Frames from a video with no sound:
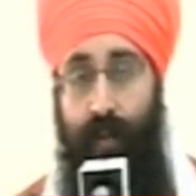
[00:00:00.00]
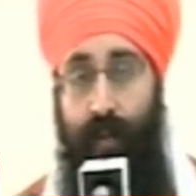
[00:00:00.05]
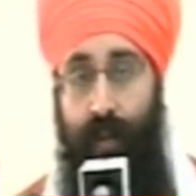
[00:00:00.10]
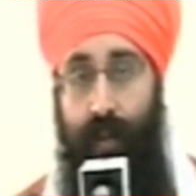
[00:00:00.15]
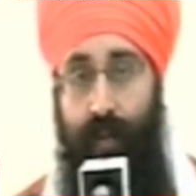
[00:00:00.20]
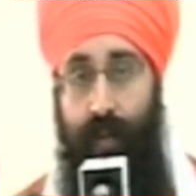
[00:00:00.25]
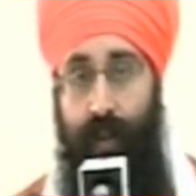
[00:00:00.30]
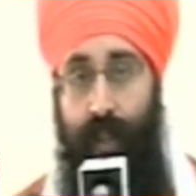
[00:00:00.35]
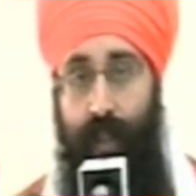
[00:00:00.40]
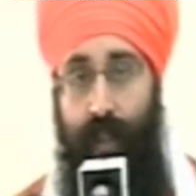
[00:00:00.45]
will
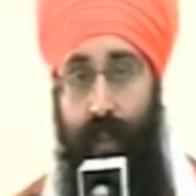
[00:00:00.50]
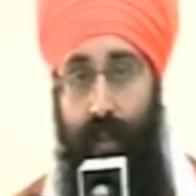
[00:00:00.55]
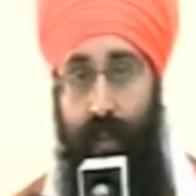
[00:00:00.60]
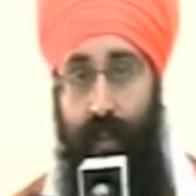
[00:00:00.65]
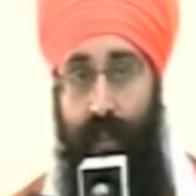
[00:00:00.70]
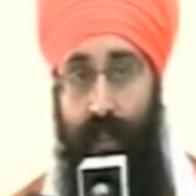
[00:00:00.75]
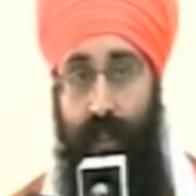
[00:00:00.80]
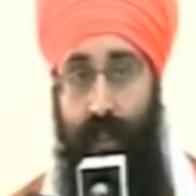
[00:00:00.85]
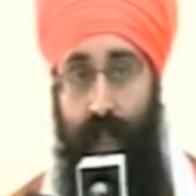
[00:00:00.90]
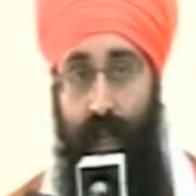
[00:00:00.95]
fulfill
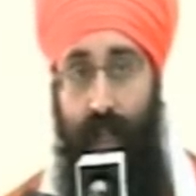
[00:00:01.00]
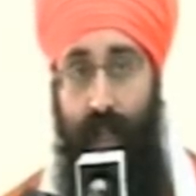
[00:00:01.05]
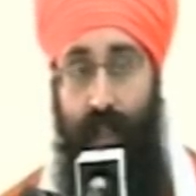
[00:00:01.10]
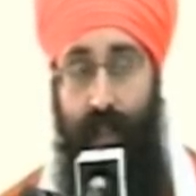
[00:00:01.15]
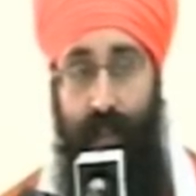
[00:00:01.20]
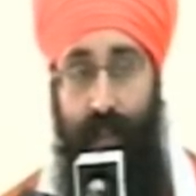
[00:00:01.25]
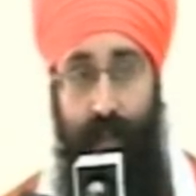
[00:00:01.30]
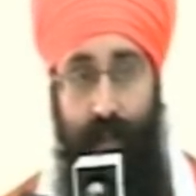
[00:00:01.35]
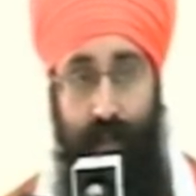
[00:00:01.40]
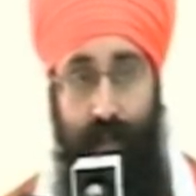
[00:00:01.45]
those
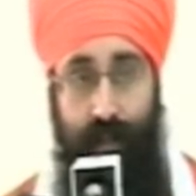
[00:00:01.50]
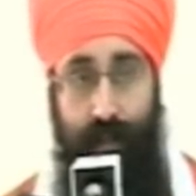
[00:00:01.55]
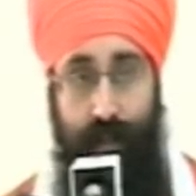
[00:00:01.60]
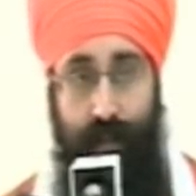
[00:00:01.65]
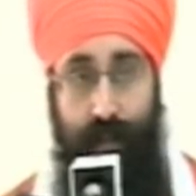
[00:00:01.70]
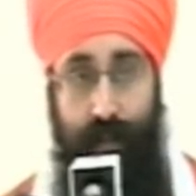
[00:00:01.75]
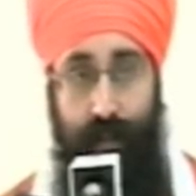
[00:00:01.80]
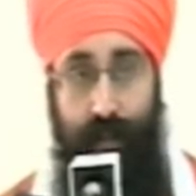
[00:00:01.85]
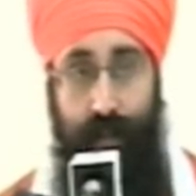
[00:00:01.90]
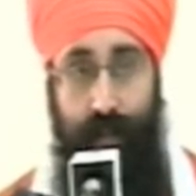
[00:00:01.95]
desires
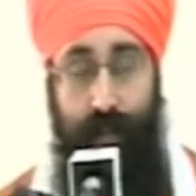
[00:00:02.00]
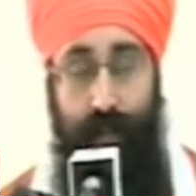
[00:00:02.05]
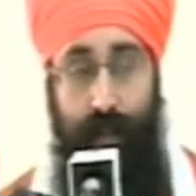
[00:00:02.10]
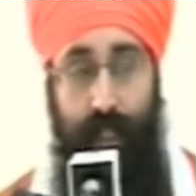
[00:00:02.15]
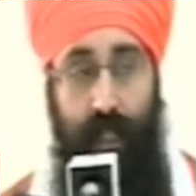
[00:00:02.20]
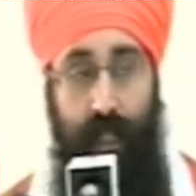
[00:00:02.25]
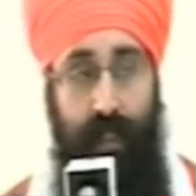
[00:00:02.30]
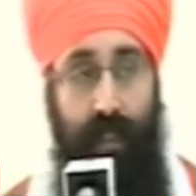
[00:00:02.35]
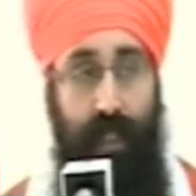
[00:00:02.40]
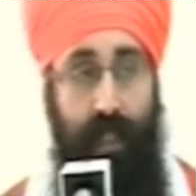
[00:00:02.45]

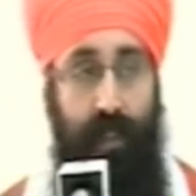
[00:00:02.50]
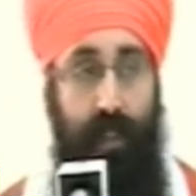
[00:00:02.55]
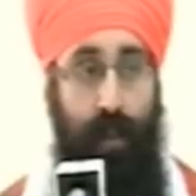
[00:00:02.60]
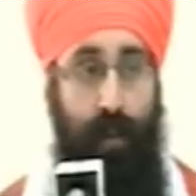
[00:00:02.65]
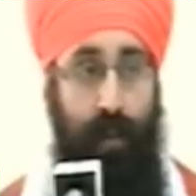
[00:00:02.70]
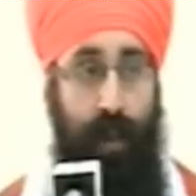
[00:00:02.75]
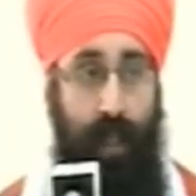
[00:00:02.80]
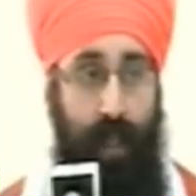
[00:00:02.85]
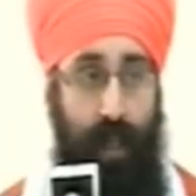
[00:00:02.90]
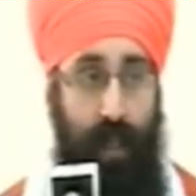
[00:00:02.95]
because there's
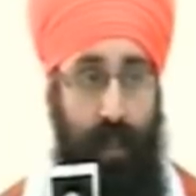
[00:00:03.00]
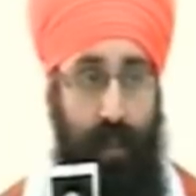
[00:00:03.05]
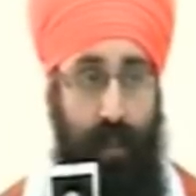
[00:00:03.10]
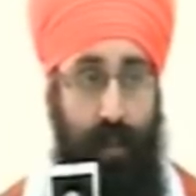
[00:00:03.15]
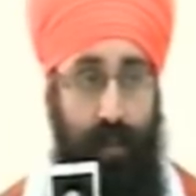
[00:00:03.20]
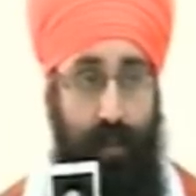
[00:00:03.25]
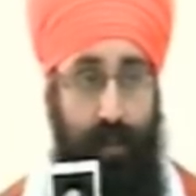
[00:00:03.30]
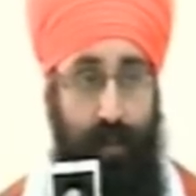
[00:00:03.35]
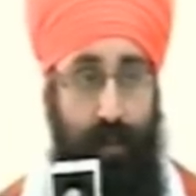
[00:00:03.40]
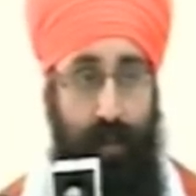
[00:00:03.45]
no other.
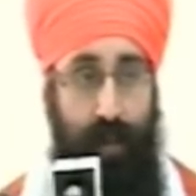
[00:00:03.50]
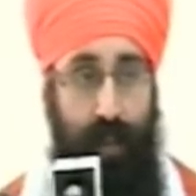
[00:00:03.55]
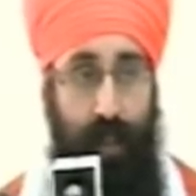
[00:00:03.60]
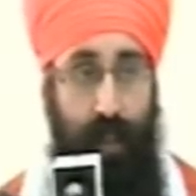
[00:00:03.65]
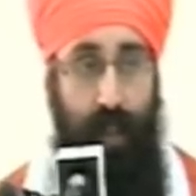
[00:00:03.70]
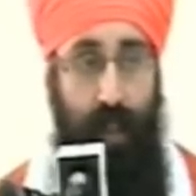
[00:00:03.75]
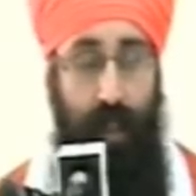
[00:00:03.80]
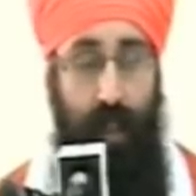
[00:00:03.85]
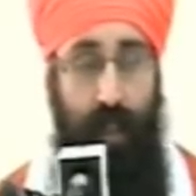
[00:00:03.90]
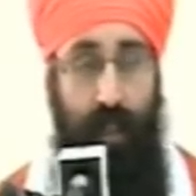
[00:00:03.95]

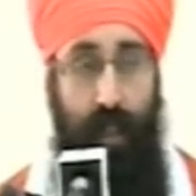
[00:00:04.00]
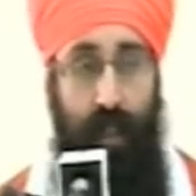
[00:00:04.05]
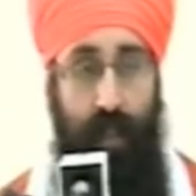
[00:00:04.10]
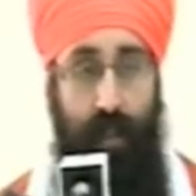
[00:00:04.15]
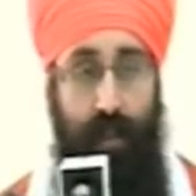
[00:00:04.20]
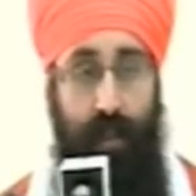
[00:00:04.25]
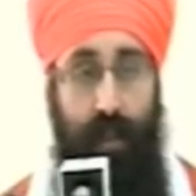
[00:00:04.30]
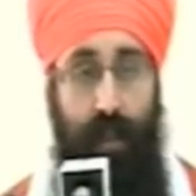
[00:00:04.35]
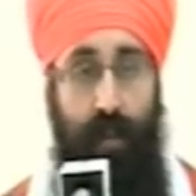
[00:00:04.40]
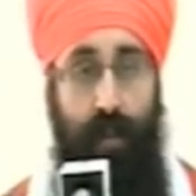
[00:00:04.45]

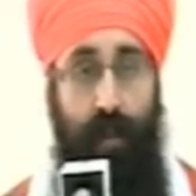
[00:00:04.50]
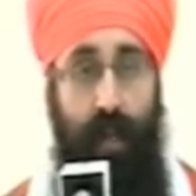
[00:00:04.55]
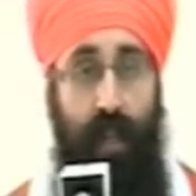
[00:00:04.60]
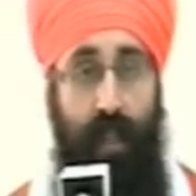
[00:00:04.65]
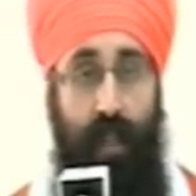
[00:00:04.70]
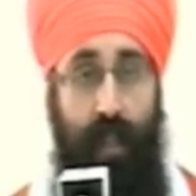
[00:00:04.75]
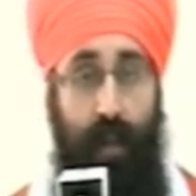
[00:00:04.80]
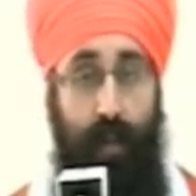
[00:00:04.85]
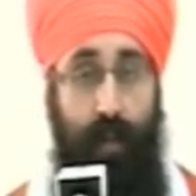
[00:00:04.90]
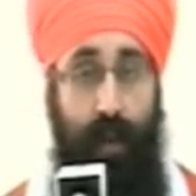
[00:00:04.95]
There is no
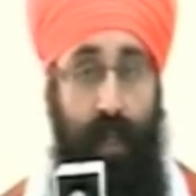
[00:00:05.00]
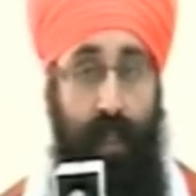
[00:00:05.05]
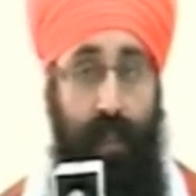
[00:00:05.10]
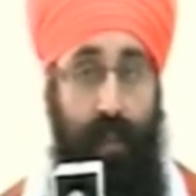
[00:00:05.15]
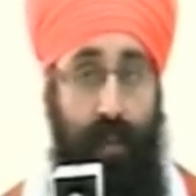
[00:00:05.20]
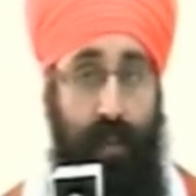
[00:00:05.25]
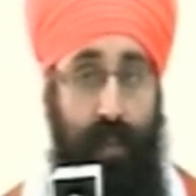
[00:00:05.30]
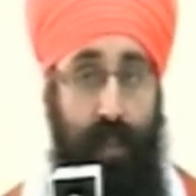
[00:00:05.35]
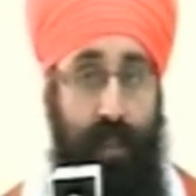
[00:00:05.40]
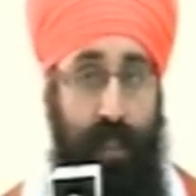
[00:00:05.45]
other where
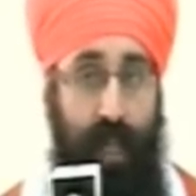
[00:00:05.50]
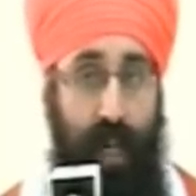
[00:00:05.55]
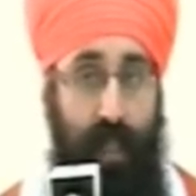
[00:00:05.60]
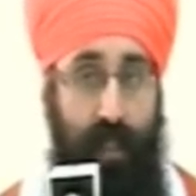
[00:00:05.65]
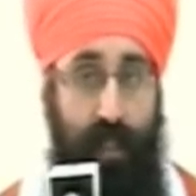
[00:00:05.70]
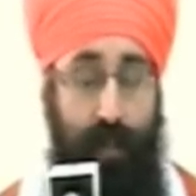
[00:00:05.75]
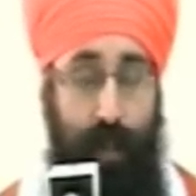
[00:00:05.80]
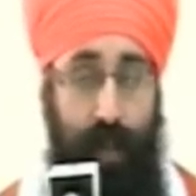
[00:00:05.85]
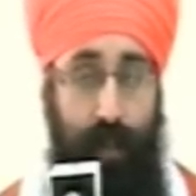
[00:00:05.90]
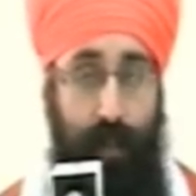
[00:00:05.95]
those
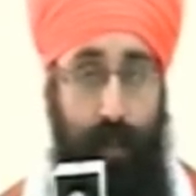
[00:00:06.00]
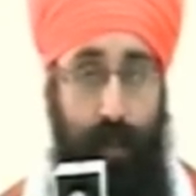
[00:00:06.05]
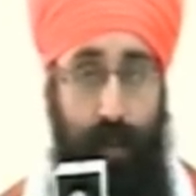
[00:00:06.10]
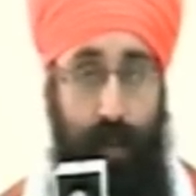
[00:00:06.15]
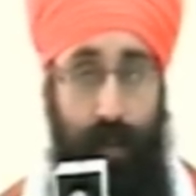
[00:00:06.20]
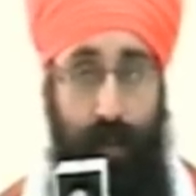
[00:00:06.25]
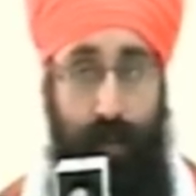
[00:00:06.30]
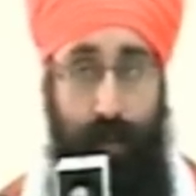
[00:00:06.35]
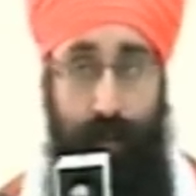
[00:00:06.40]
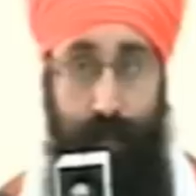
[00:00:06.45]
desires are being
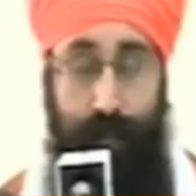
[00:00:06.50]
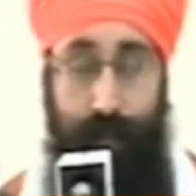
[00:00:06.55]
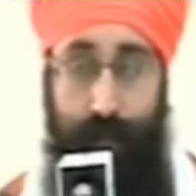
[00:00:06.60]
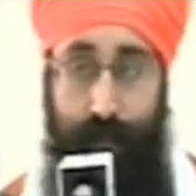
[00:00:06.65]
put.